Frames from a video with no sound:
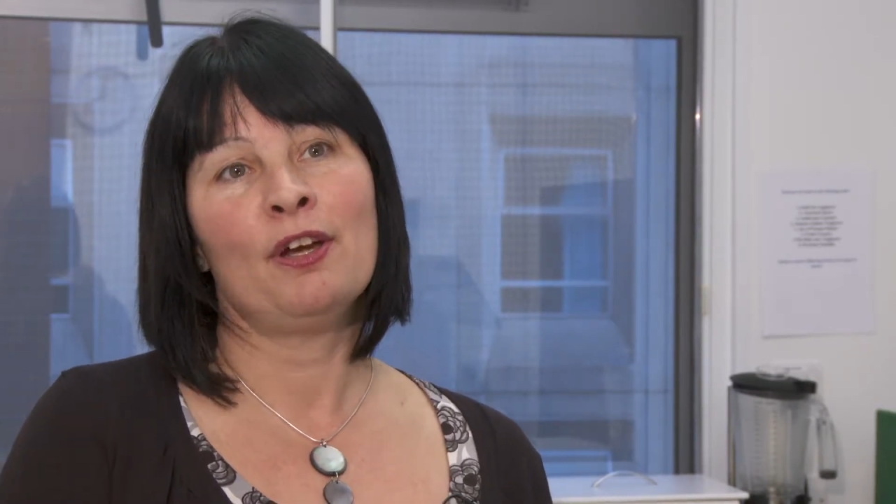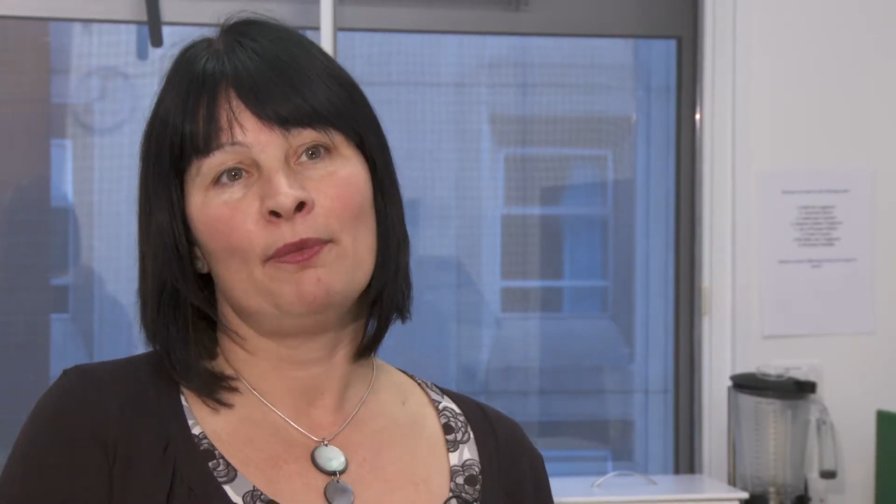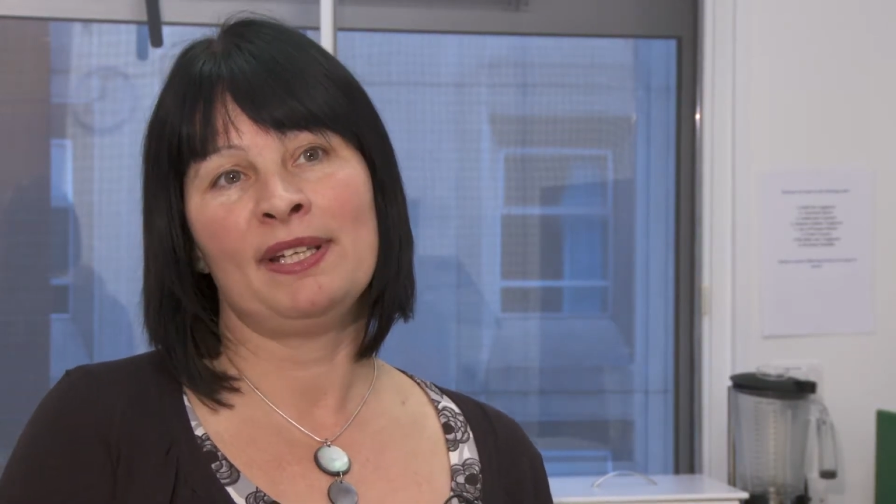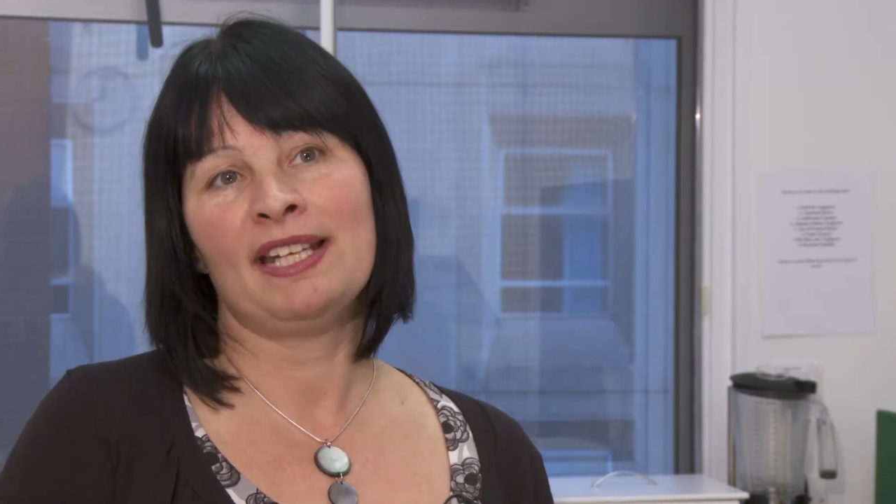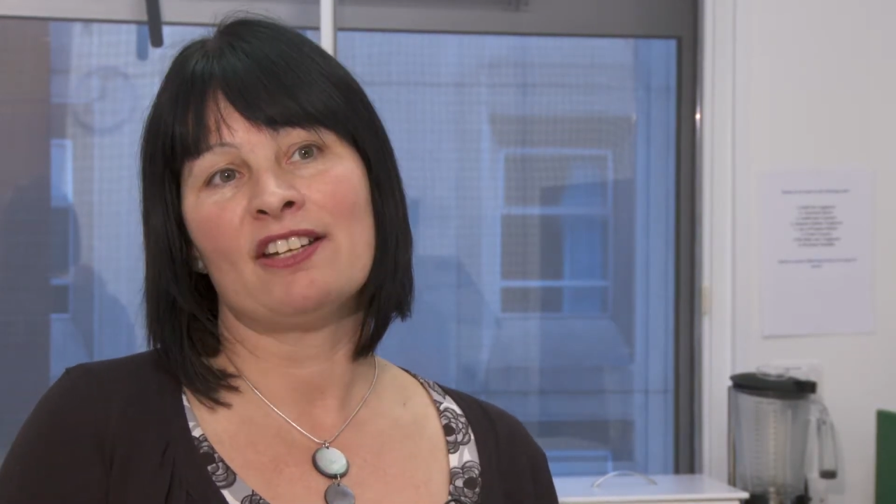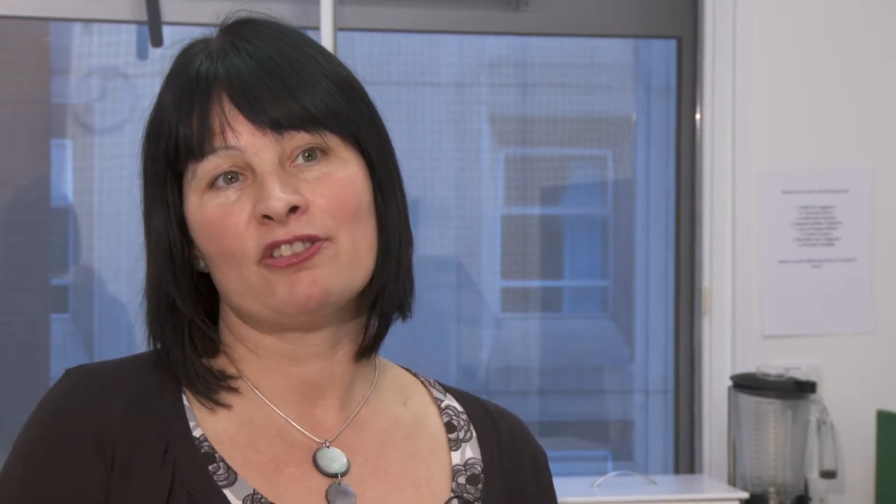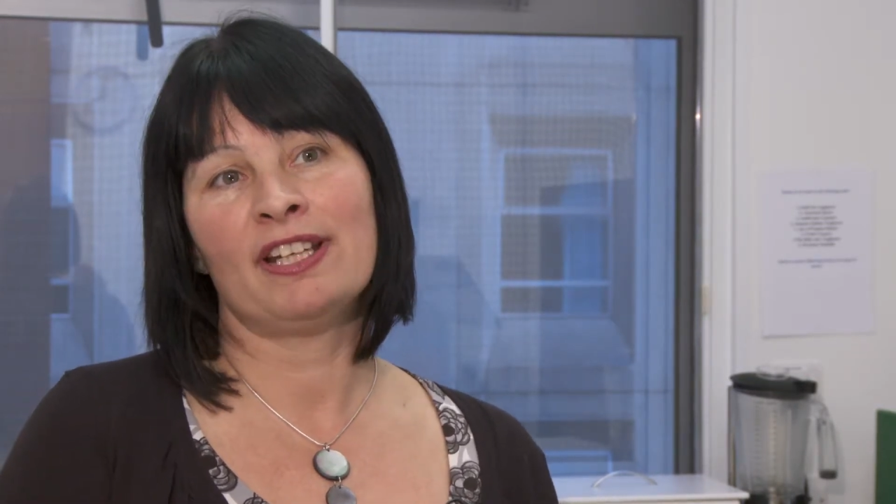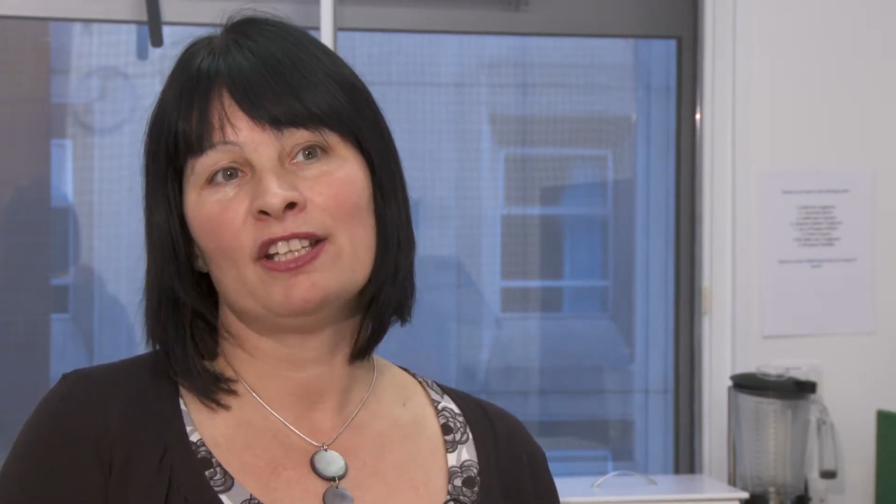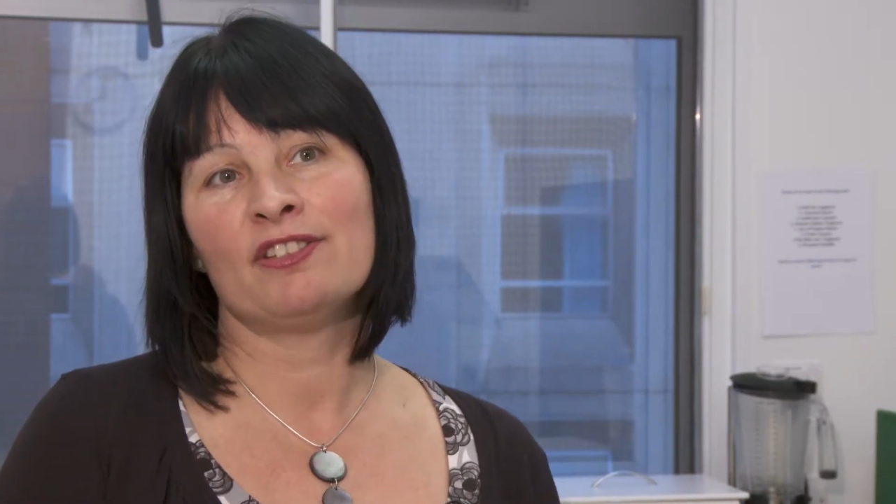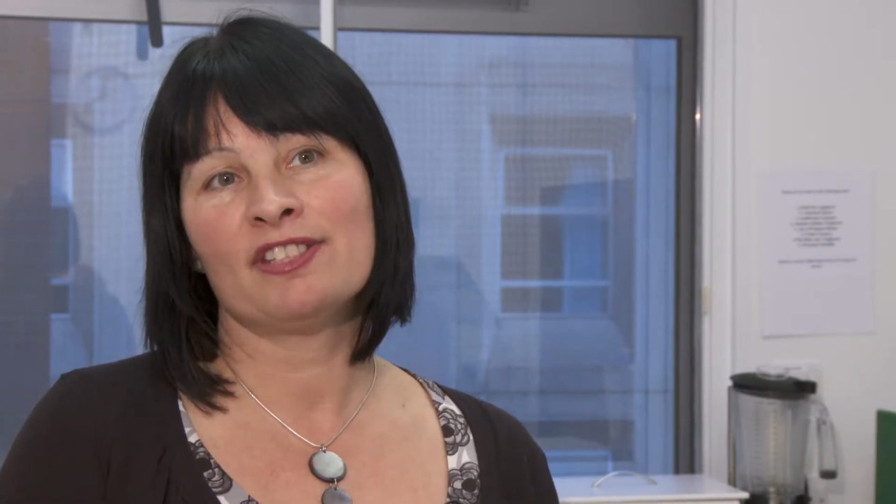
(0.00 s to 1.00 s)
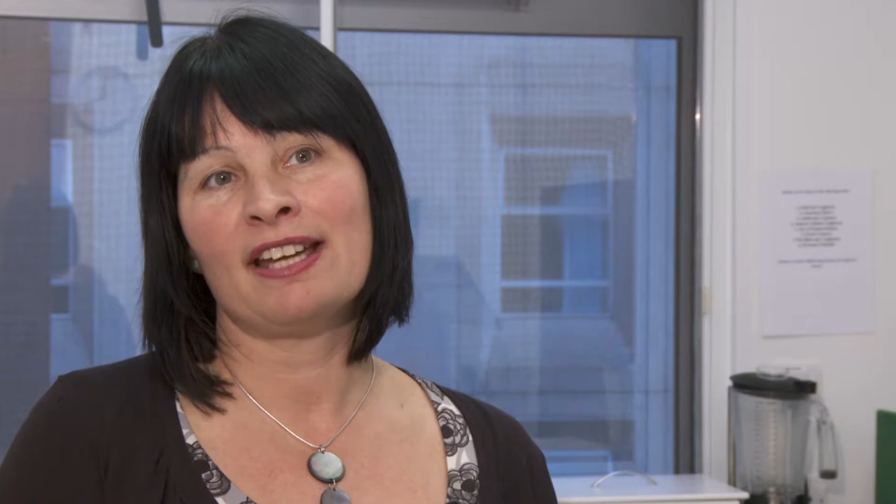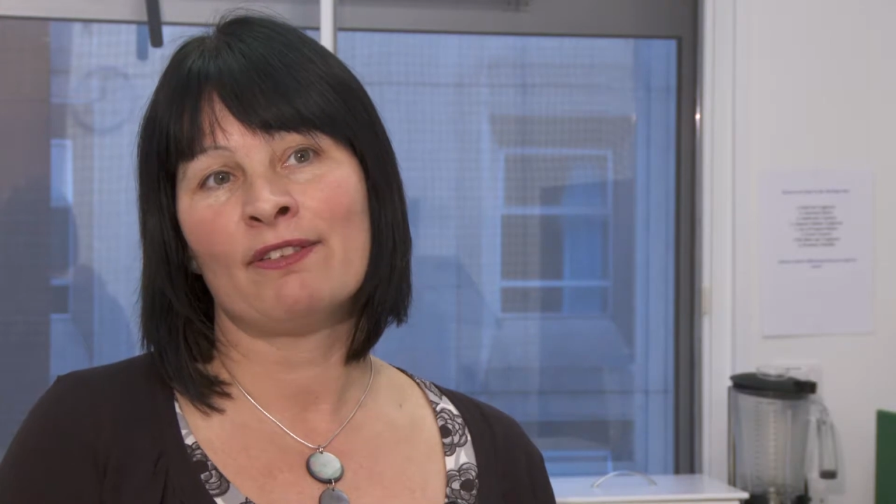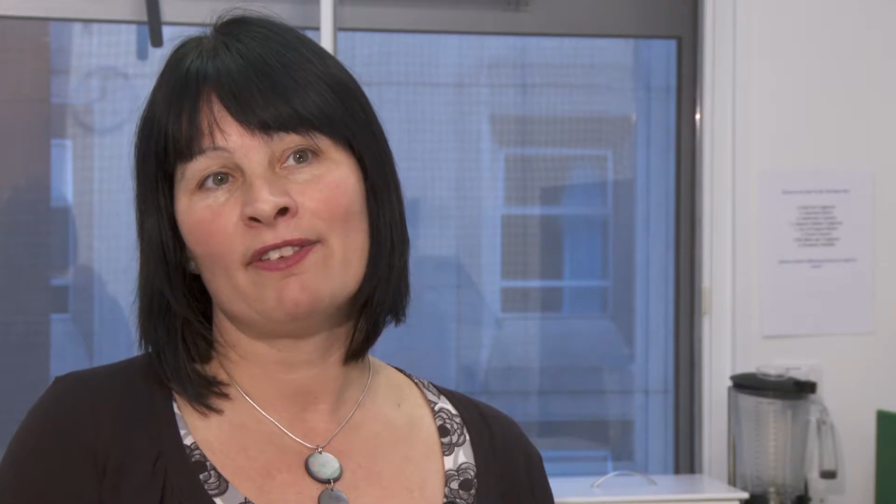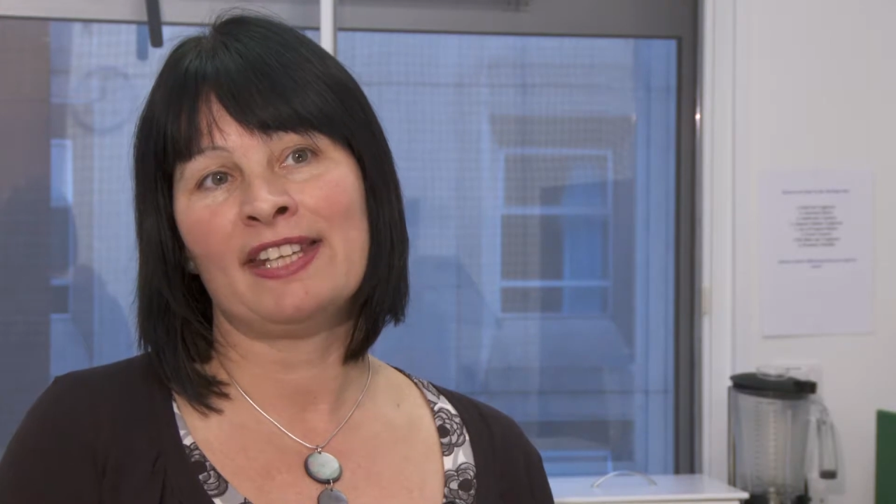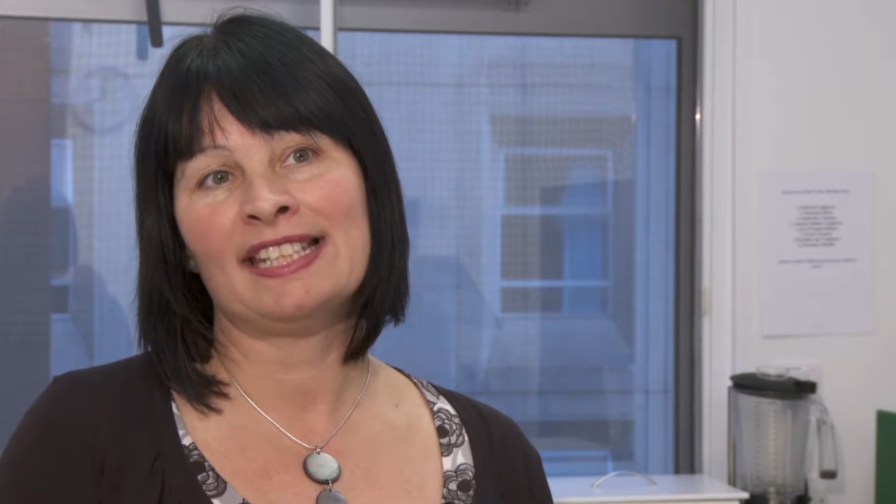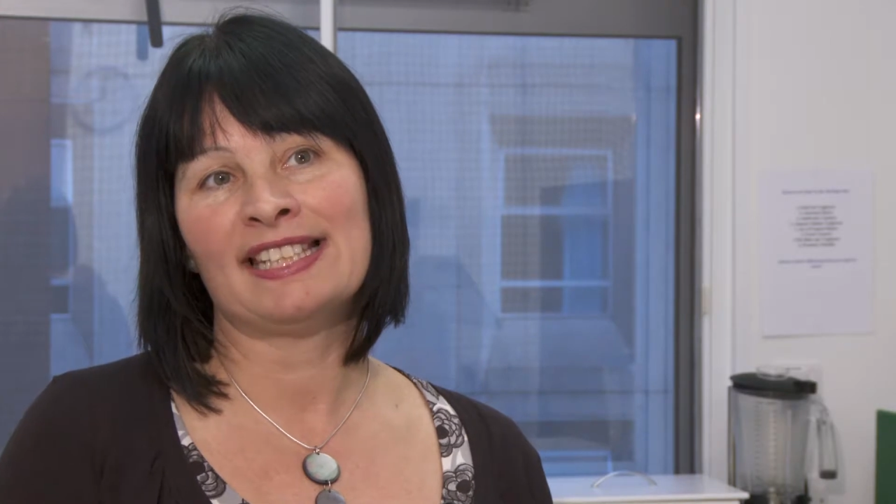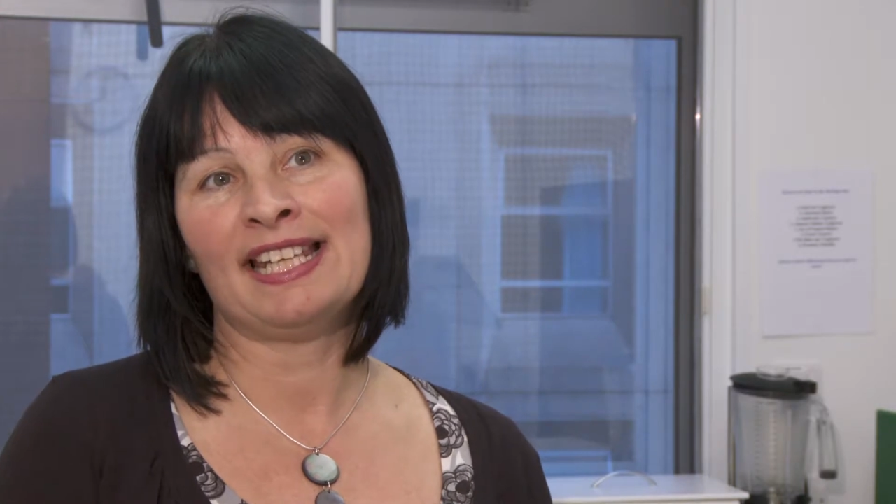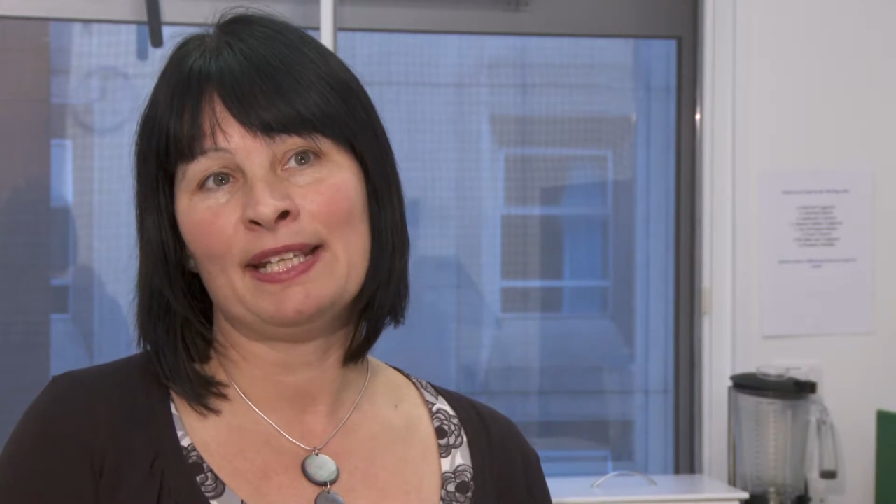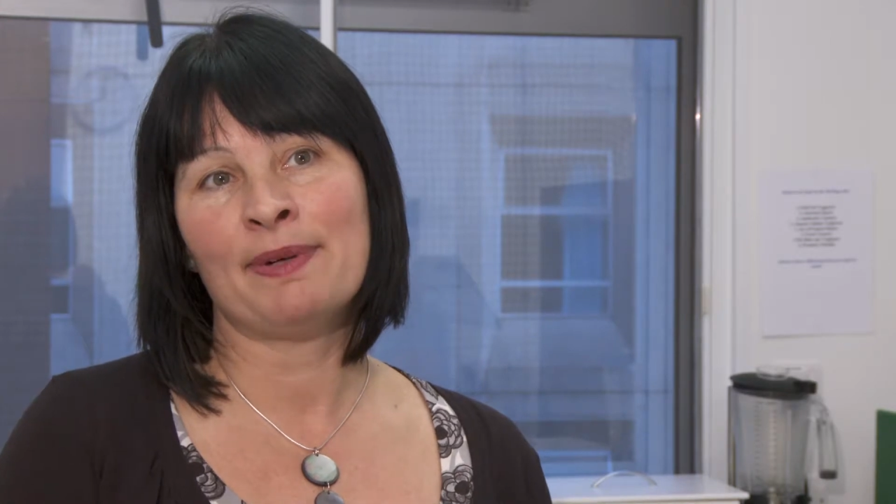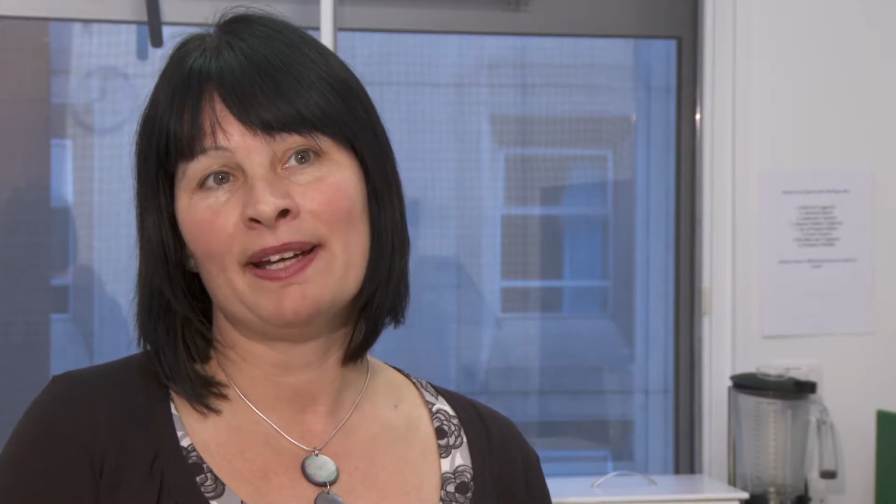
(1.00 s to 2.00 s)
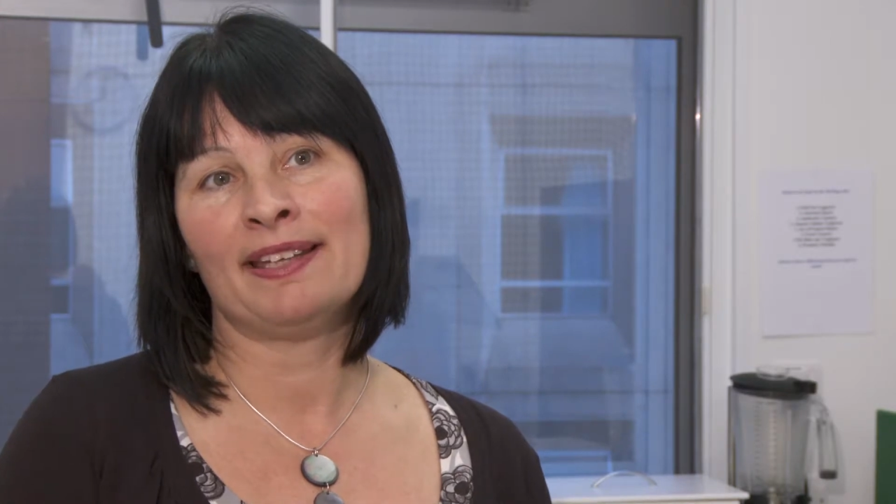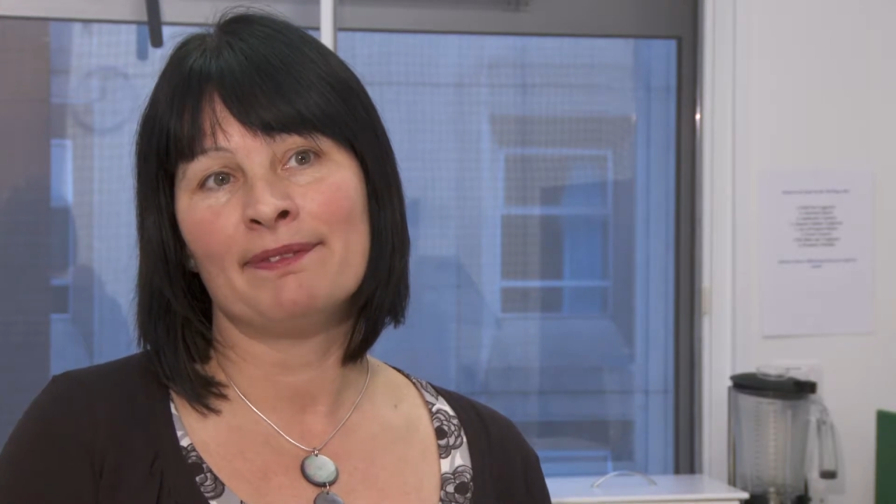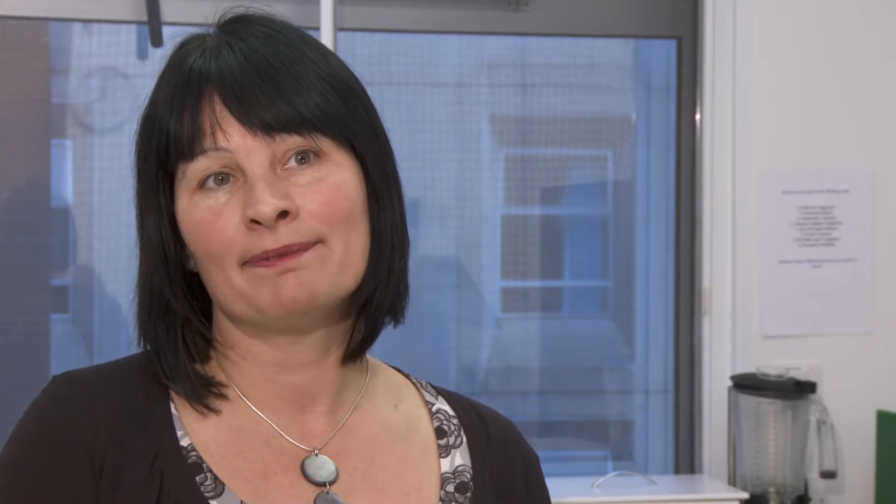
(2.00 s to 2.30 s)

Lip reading: we naturally cut down on these anyway.